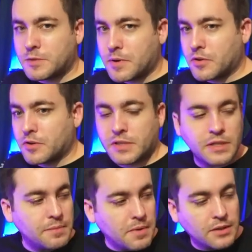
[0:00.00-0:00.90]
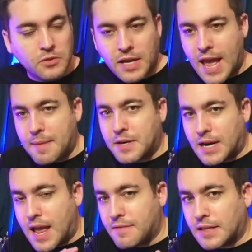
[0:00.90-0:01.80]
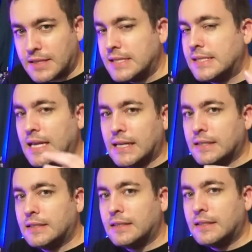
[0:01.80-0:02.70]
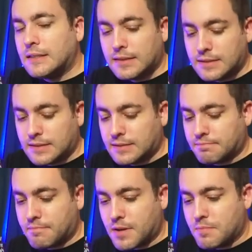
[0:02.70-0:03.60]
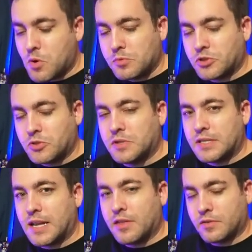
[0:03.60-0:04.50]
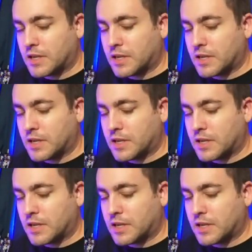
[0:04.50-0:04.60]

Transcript: spirits and in my little cabinet, I have like the Zeta uh, mobile suits together.